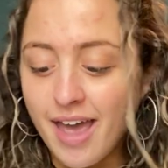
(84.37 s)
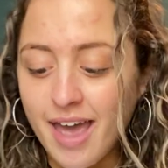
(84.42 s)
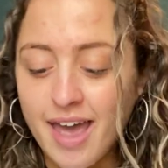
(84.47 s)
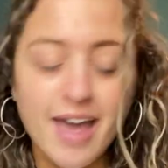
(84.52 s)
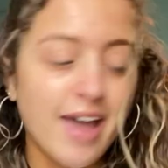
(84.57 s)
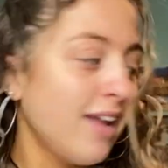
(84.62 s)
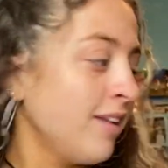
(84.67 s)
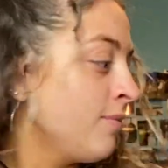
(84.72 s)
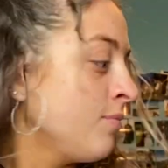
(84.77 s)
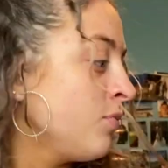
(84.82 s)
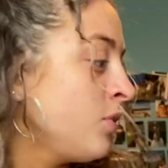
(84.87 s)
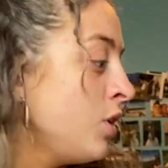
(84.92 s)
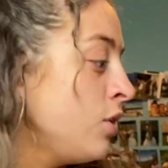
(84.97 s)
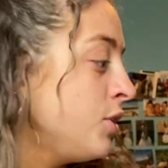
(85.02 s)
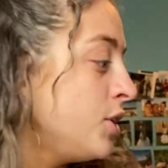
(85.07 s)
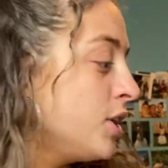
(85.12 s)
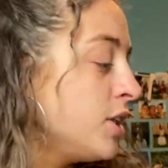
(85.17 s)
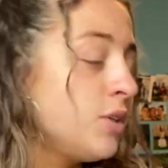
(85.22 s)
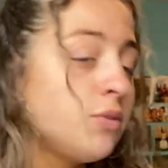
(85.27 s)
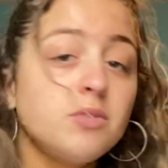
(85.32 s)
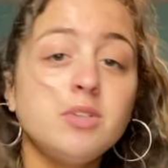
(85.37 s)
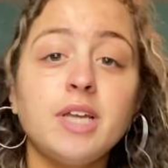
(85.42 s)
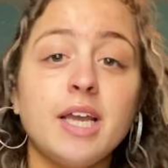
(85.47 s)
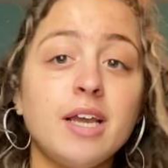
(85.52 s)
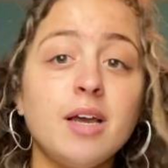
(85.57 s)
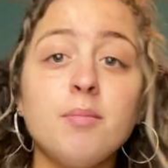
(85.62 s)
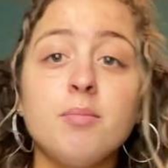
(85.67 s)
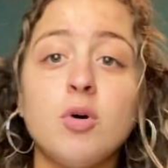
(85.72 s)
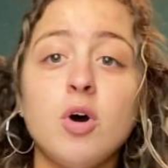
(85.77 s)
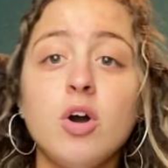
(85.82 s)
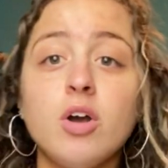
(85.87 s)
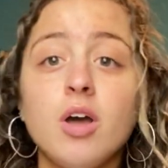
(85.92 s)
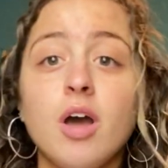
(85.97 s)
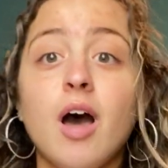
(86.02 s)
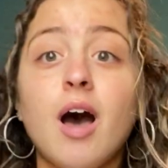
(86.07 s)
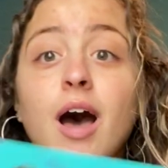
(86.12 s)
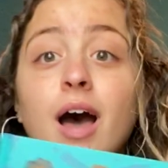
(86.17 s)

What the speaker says: And you just take a book.